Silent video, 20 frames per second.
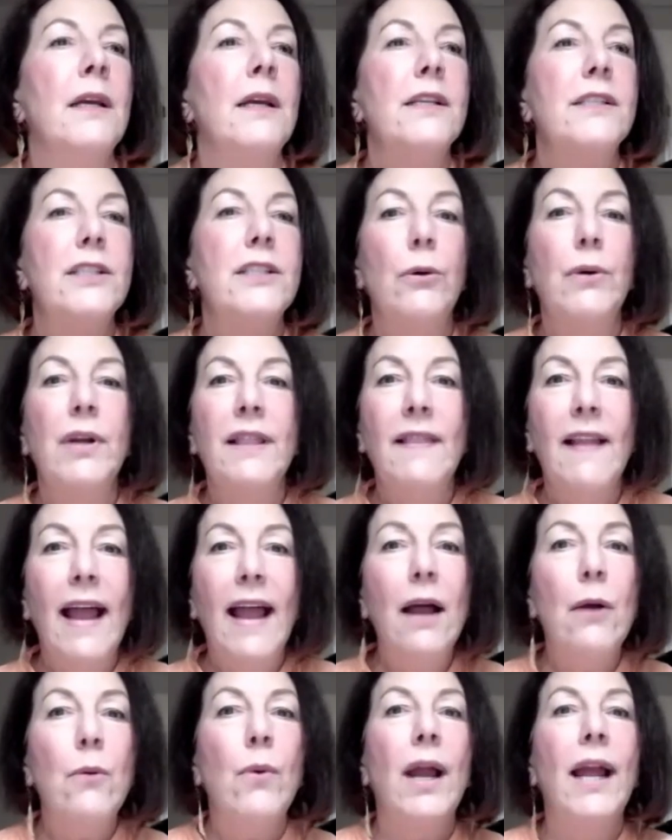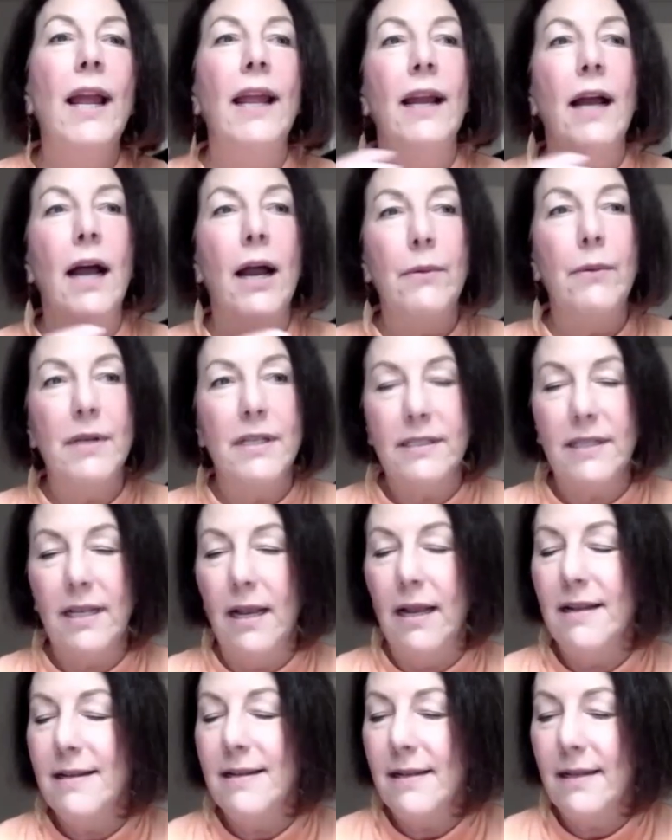So in that way, I was
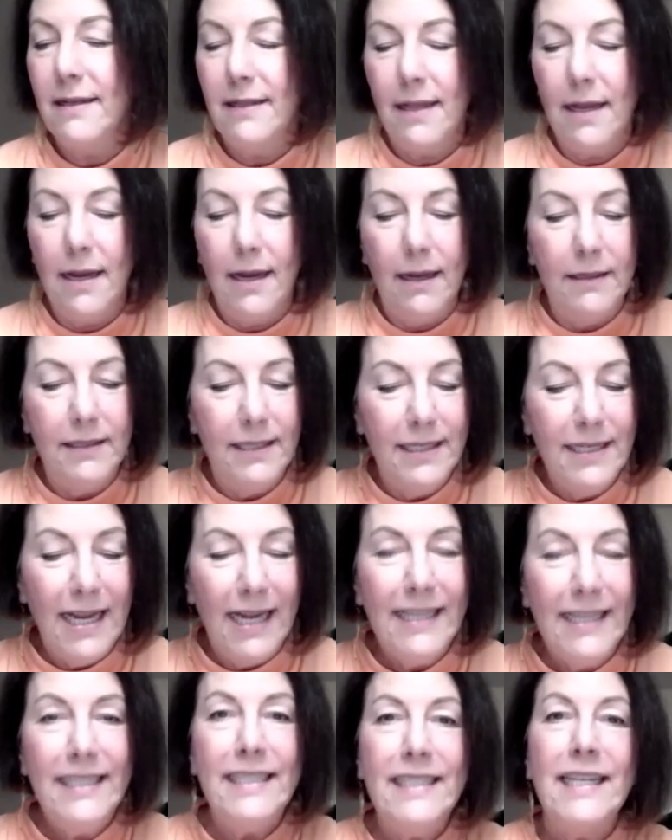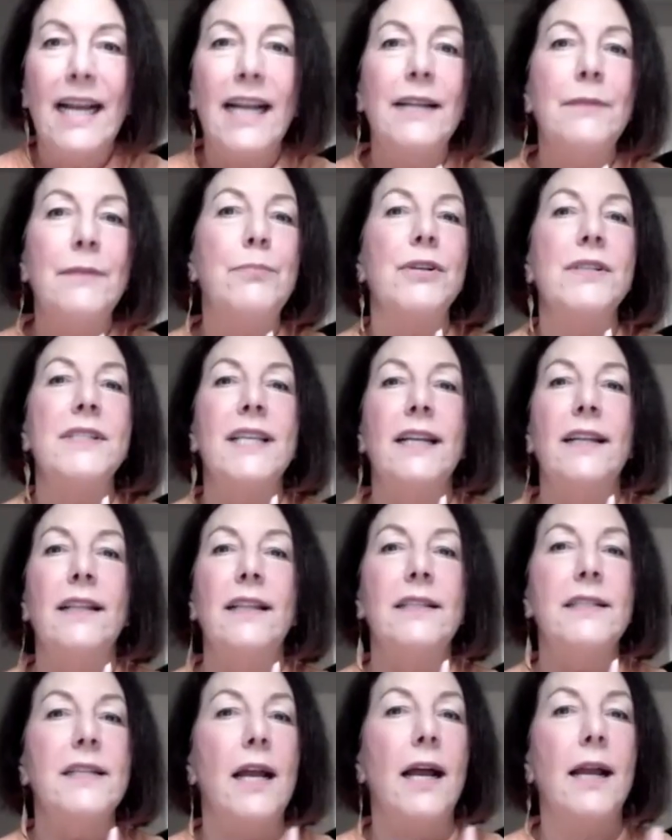99%
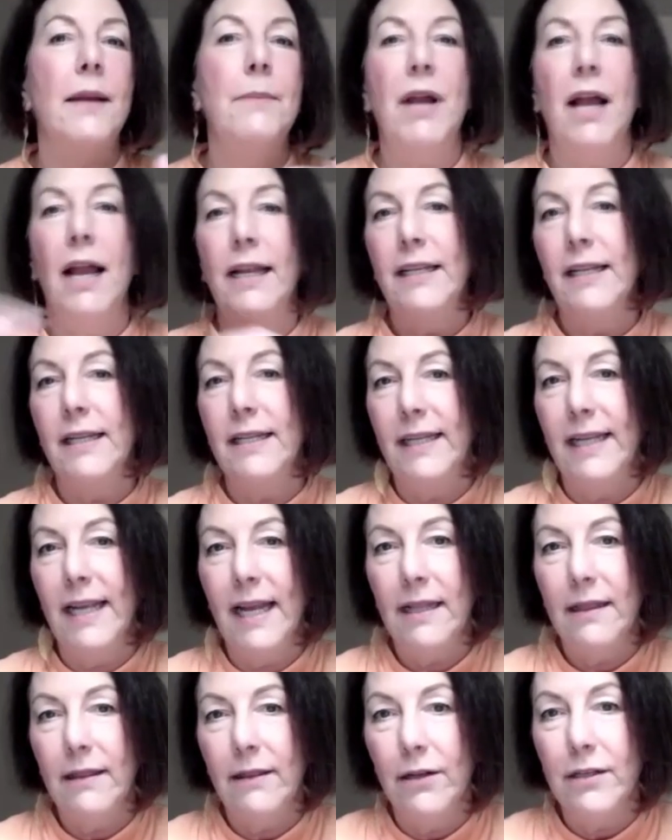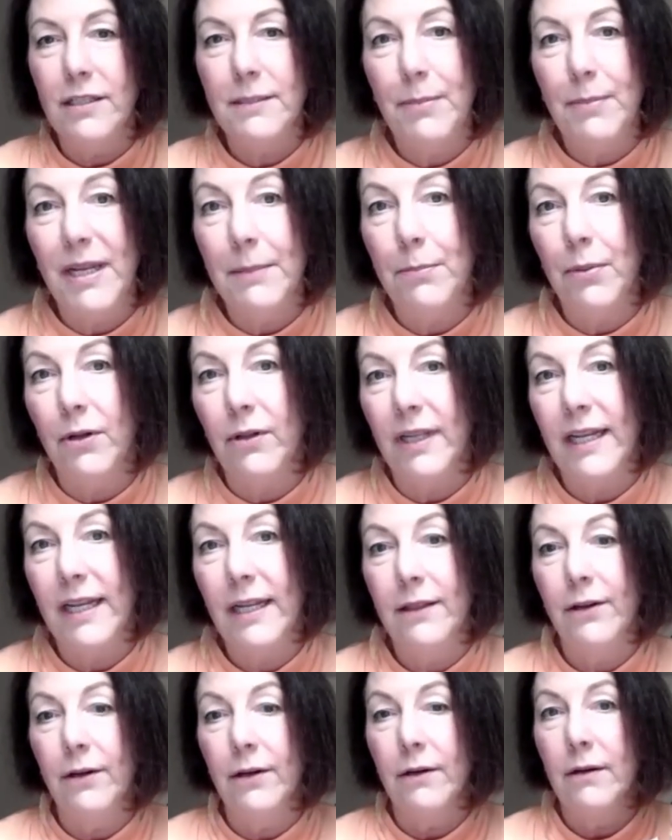of the time, I could get those people
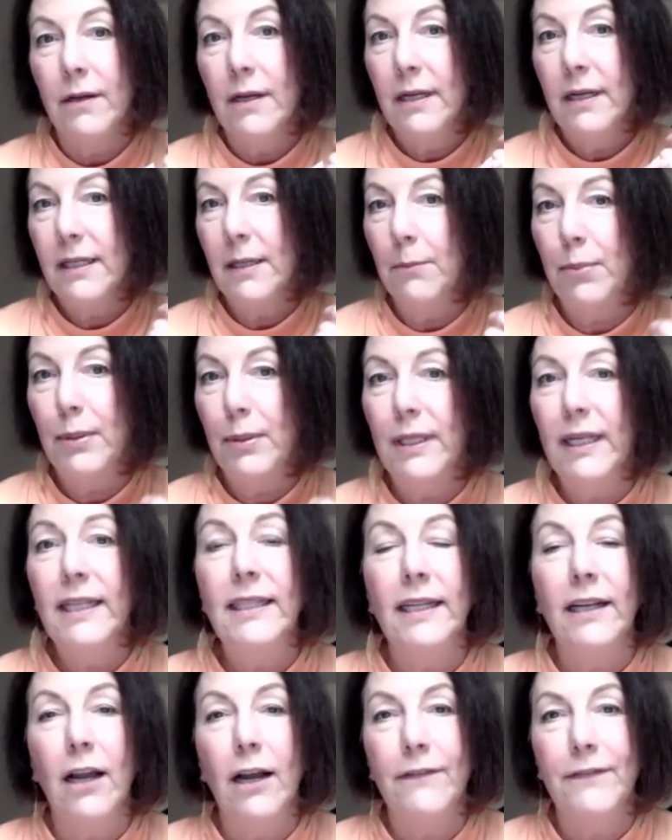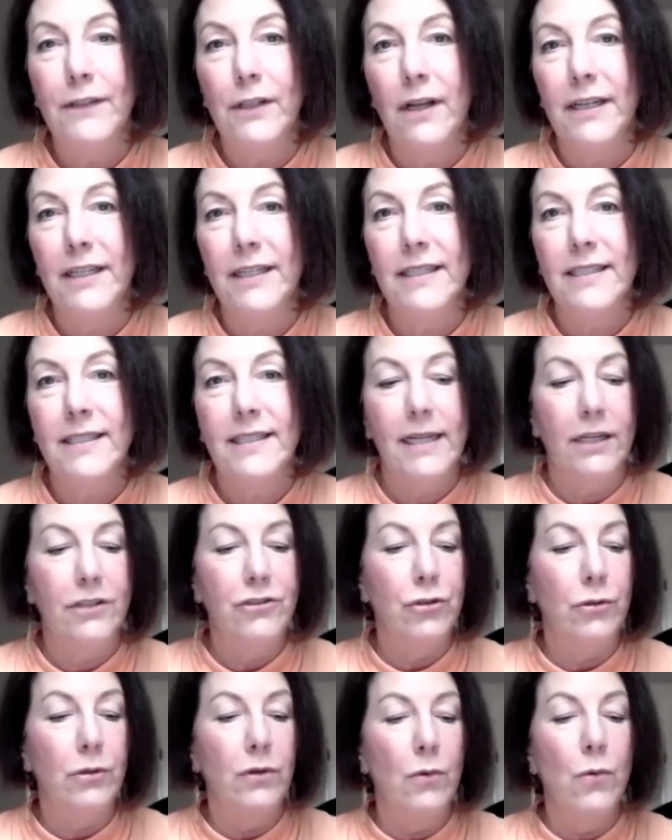either completely off Claudia's
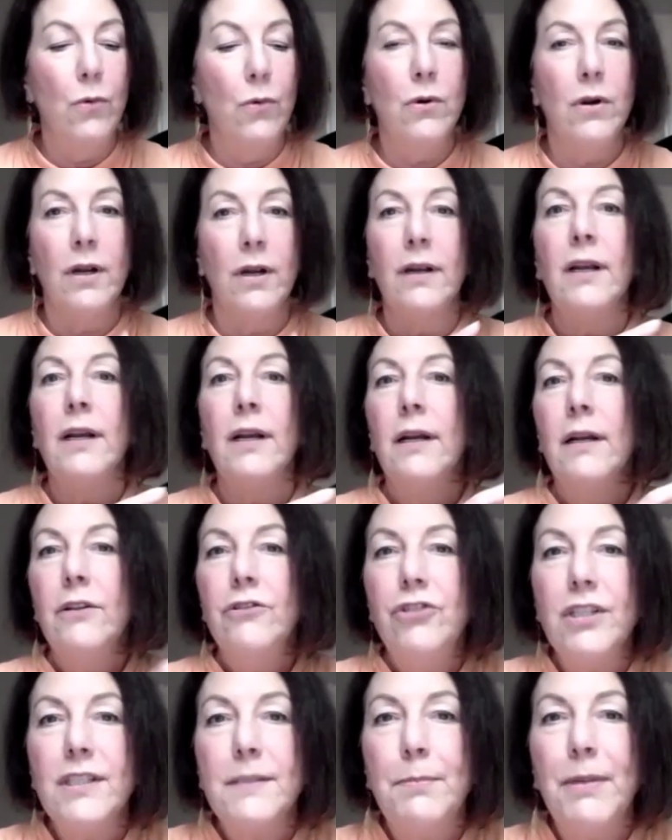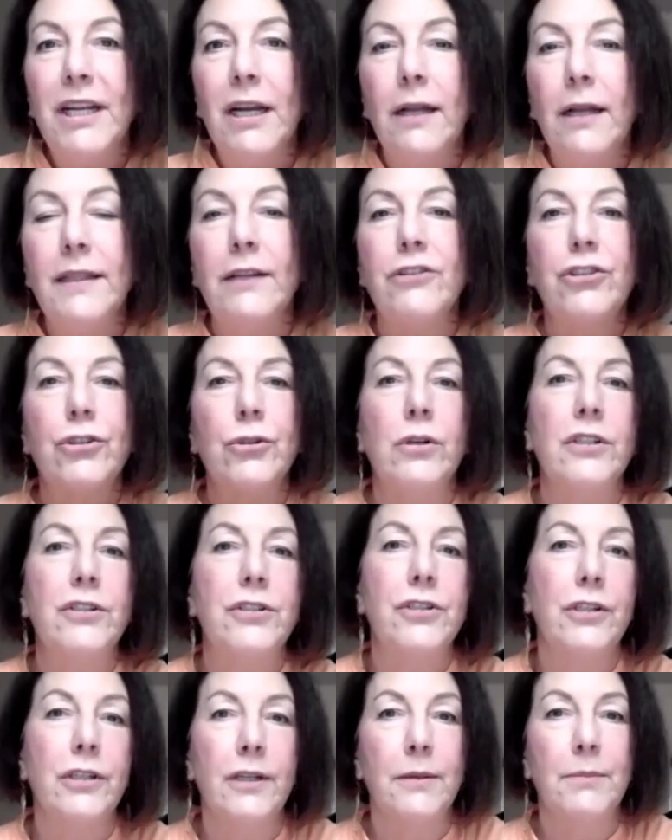schedule or just be on their
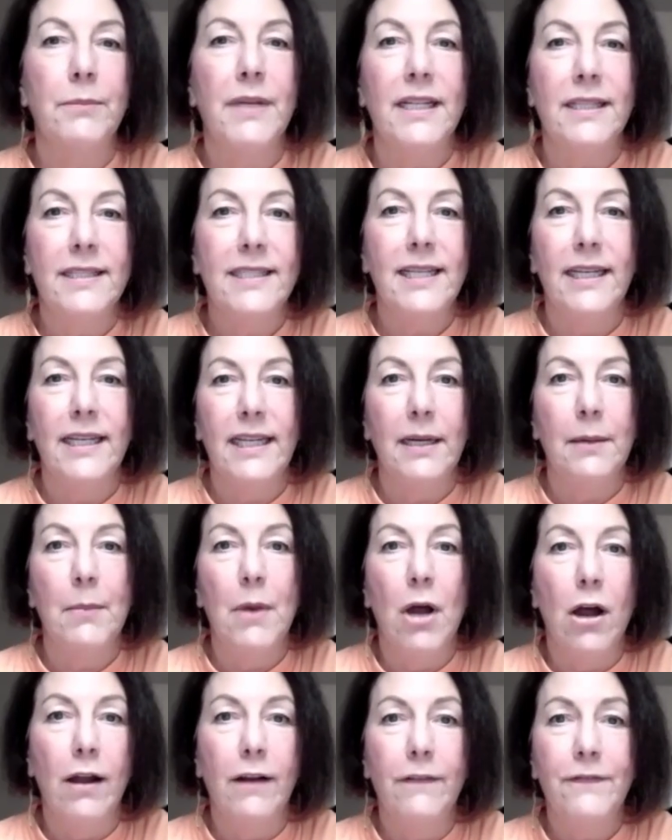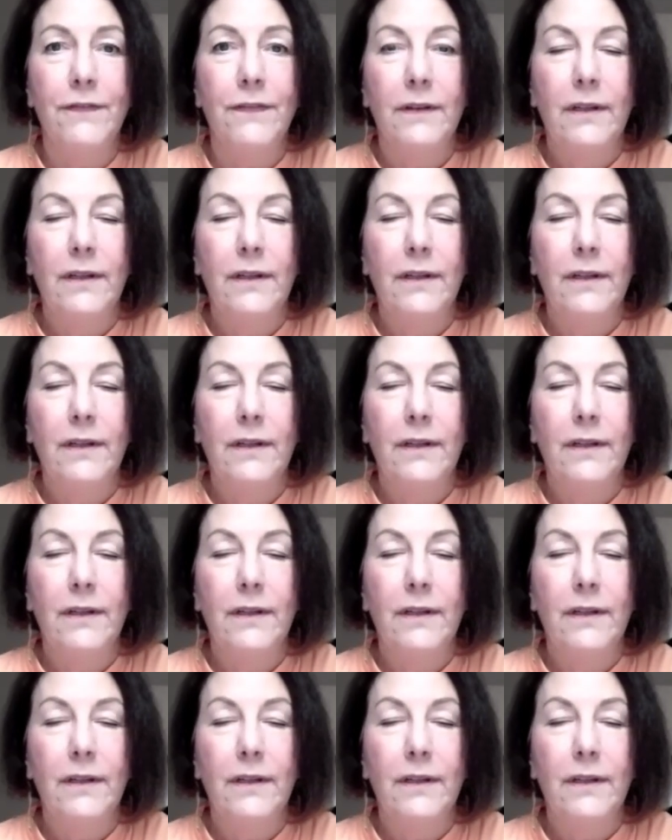short term and sending them off.